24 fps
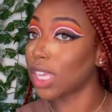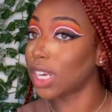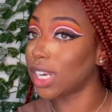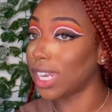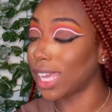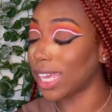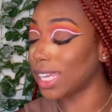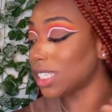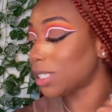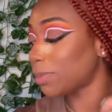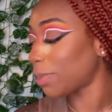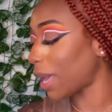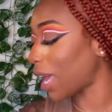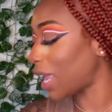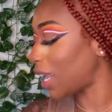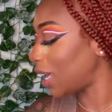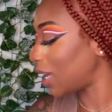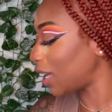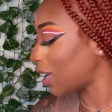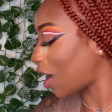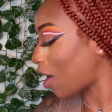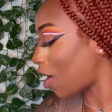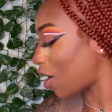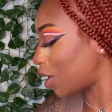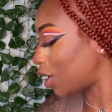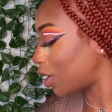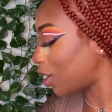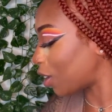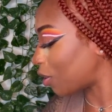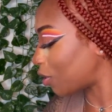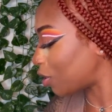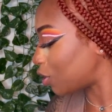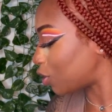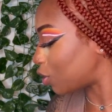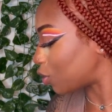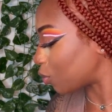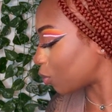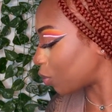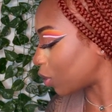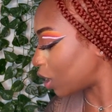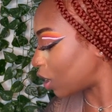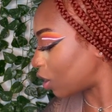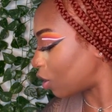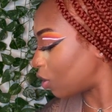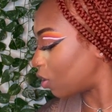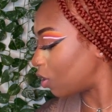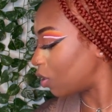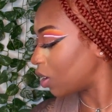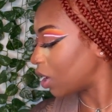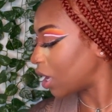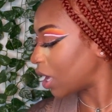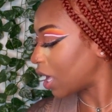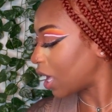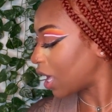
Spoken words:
Days palette. You already know the drill.